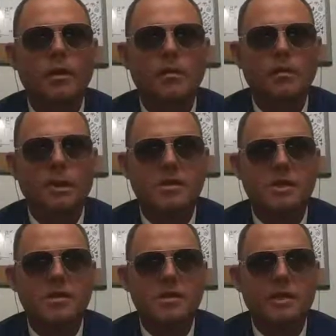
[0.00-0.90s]
So about
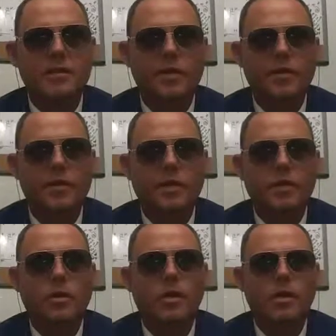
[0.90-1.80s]
6 or 7 years
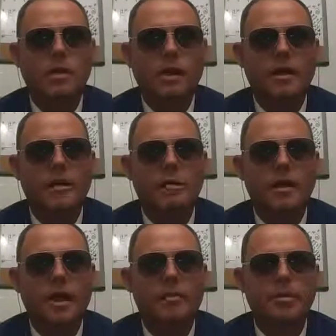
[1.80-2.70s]
ago he decided
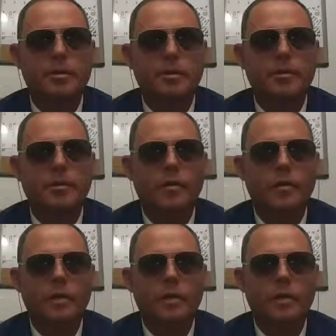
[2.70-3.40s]
to up and move